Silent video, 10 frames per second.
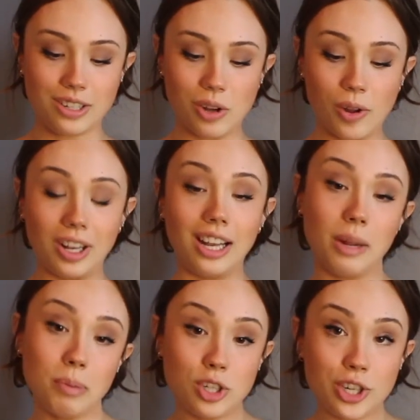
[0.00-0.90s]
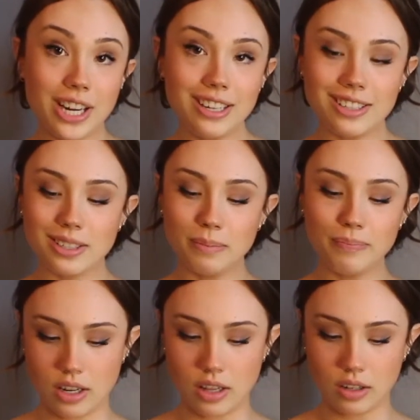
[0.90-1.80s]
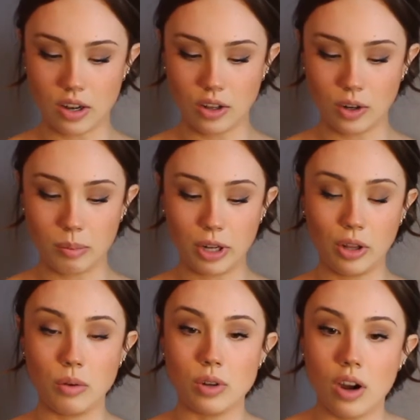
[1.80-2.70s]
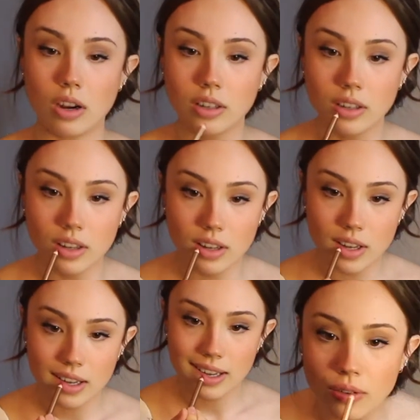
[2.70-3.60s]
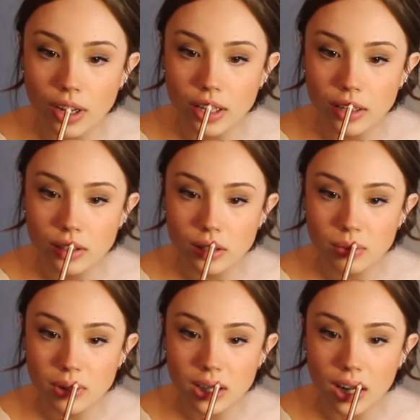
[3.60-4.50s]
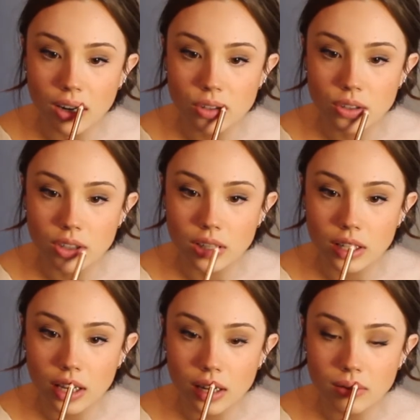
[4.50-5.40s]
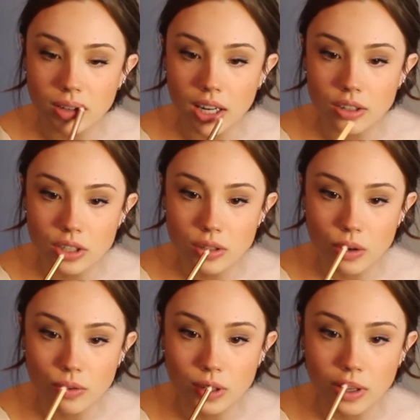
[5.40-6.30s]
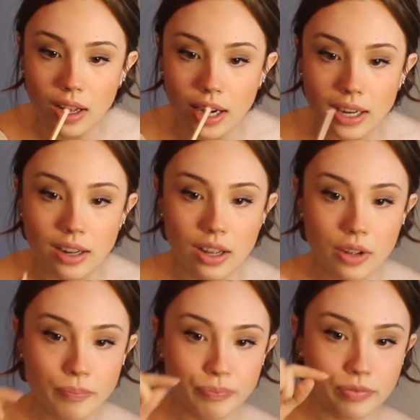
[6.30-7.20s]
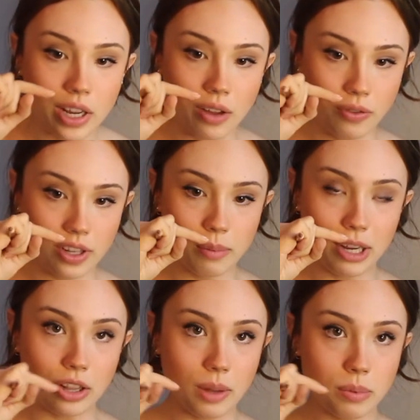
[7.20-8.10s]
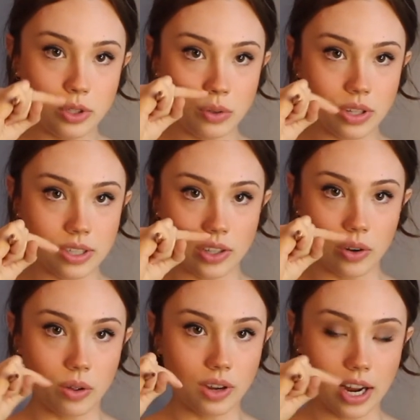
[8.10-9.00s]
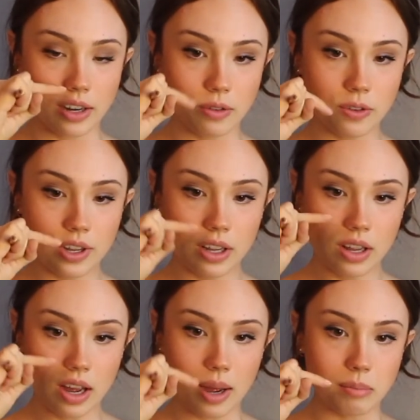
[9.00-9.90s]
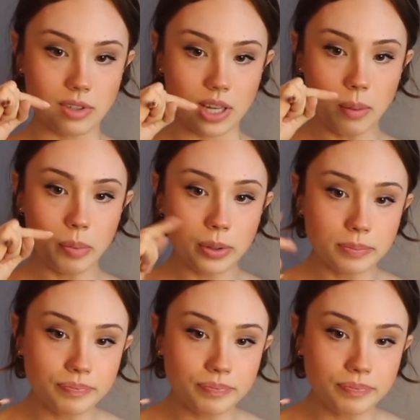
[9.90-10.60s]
It's called Lip Cheat in the color Pillow Talk. I find that it looks pretty natural in the end, but I just overline. I find that my lips do this little kind of dip,